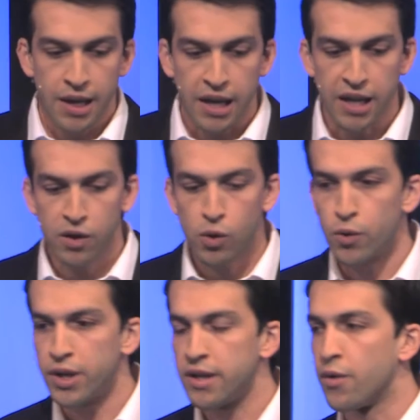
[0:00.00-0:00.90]
It
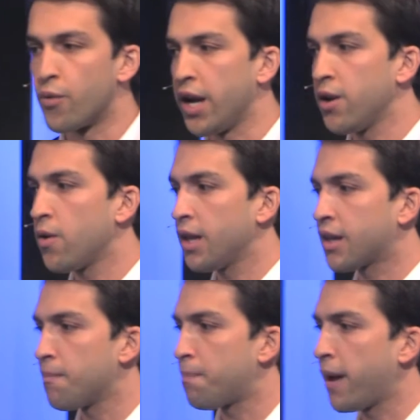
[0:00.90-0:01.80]
included radio ad
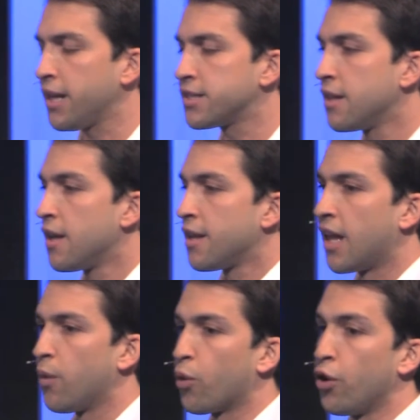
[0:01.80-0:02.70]
campaigns
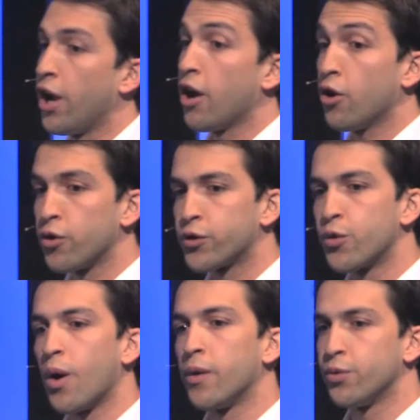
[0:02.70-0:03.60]
that were aired
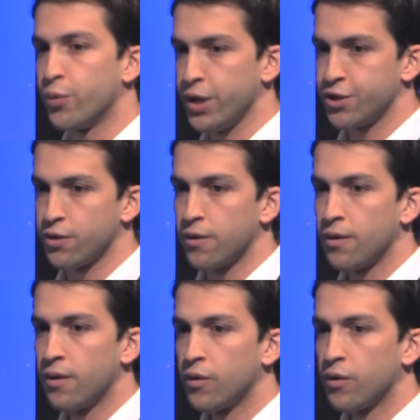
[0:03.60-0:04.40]
throughout the region